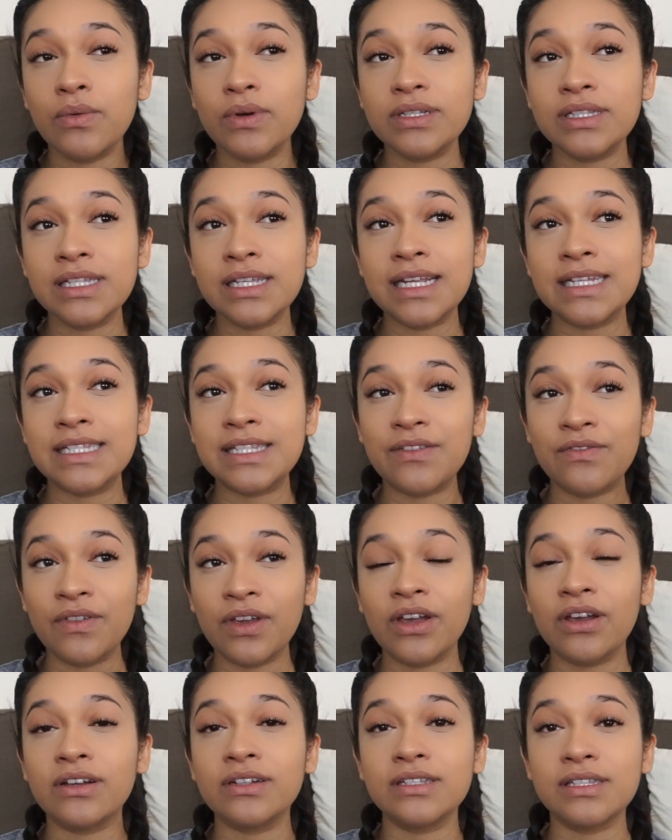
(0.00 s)
wasn't as
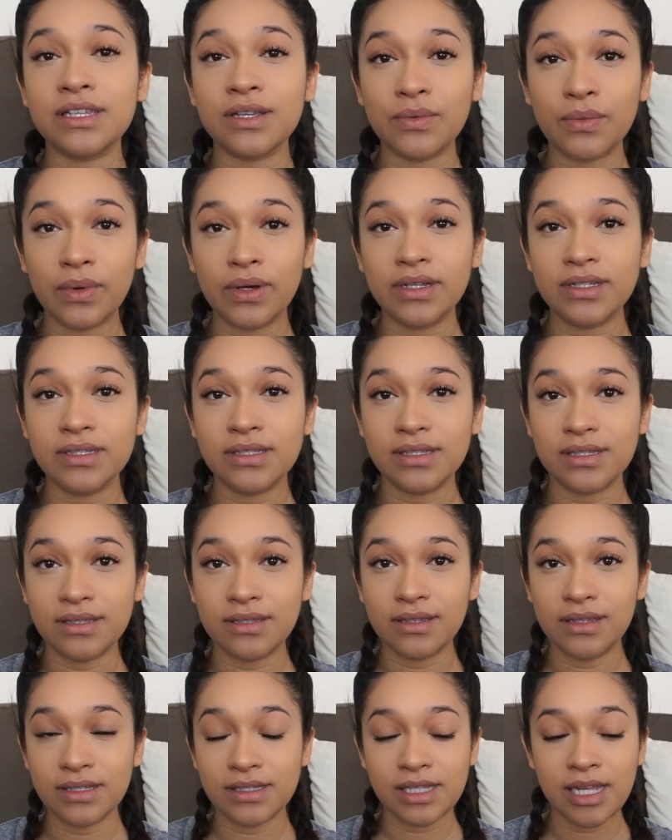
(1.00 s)
severe as it was
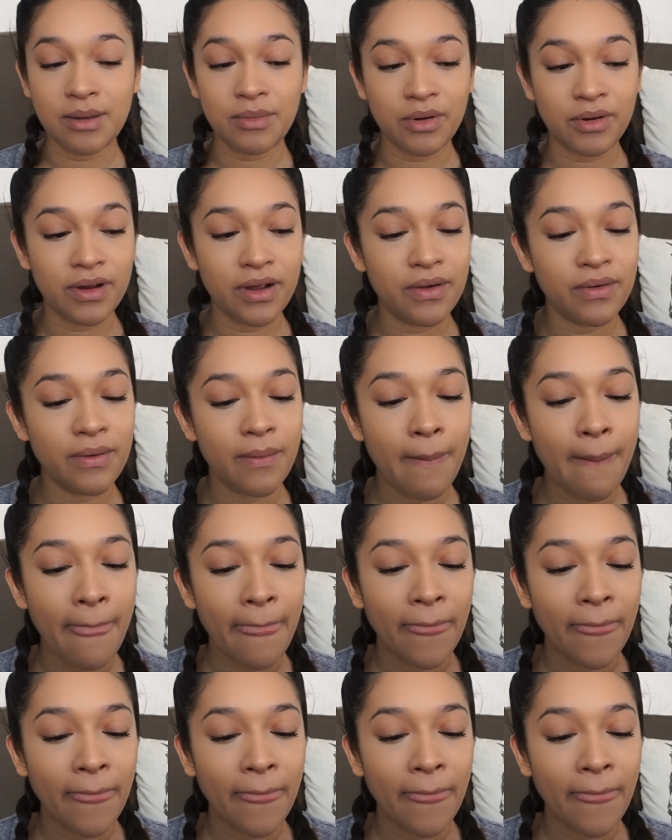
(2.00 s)
this time around.